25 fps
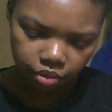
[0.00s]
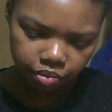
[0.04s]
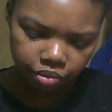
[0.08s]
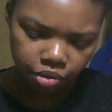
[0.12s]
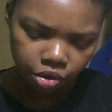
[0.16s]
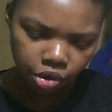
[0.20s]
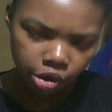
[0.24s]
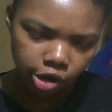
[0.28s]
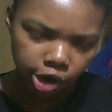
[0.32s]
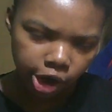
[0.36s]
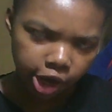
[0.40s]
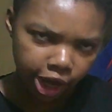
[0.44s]

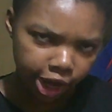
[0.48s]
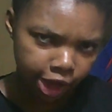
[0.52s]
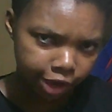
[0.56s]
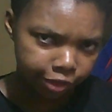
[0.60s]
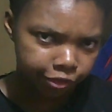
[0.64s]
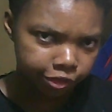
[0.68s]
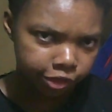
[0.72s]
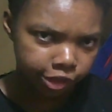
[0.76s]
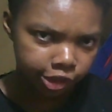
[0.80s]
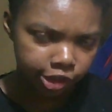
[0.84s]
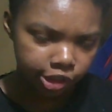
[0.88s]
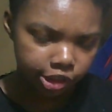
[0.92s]
poor
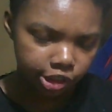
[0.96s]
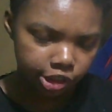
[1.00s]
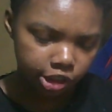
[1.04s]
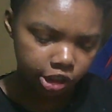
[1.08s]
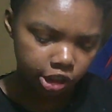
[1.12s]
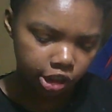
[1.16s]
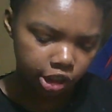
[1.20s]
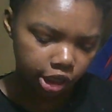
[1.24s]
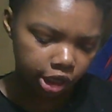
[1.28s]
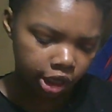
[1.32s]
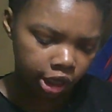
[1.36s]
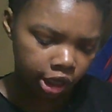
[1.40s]

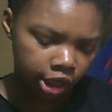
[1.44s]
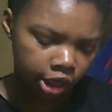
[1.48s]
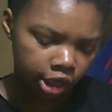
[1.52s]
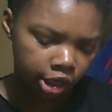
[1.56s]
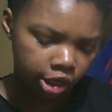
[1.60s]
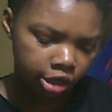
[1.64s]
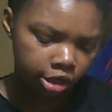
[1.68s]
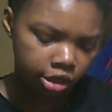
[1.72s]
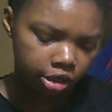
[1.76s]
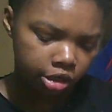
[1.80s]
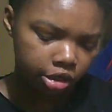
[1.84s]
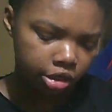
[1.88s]
effort
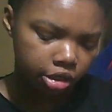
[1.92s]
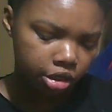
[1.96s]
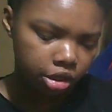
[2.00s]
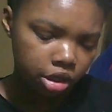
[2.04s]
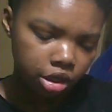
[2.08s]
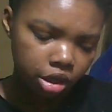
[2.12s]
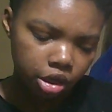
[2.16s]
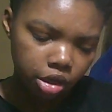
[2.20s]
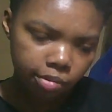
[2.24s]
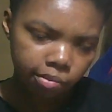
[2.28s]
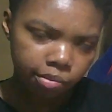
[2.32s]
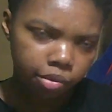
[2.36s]
and
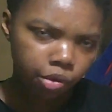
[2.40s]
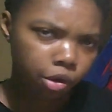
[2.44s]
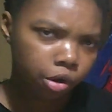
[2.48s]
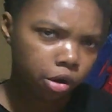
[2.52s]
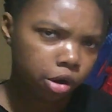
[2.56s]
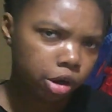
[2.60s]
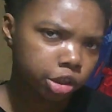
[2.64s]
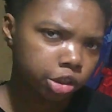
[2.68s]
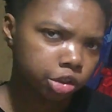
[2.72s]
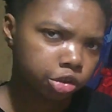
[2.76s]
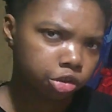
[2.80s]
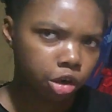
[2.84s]

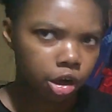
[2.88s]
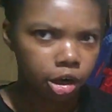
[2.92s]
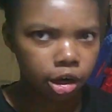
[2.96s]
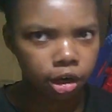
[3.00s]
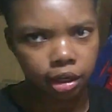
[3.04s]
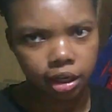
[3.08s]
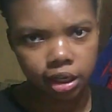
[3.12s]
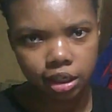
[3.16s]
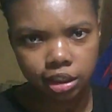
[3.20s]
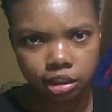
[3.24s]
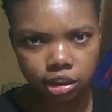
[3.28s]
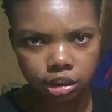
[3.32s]
poor
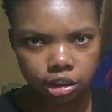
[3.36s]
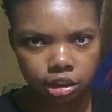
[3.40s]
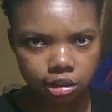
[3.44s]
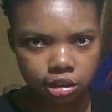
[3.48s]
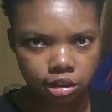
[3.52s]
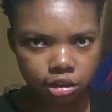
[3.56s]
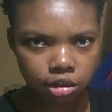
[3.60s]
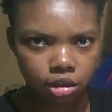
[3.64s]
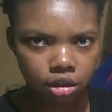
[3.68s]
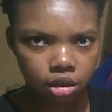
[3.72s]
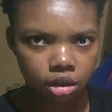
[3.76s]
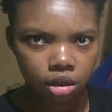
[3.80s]
drawing
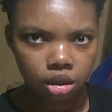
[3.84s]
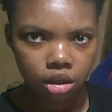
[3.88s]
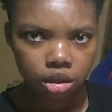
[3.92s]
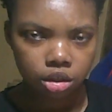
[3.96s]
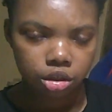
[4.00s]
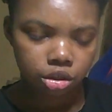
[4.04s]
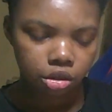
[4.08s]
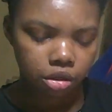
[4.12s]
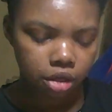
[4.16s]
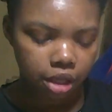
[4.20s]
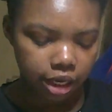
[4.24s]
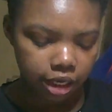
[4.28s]
idea.
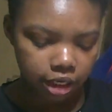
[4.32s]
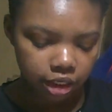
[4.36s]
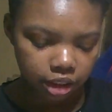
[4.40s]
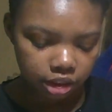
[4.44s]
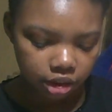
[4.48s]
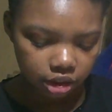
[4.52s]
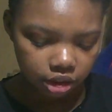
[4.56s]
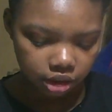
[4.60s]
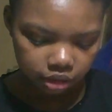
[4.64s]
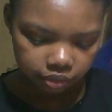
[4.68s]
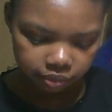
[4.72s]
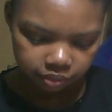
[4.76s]
So like,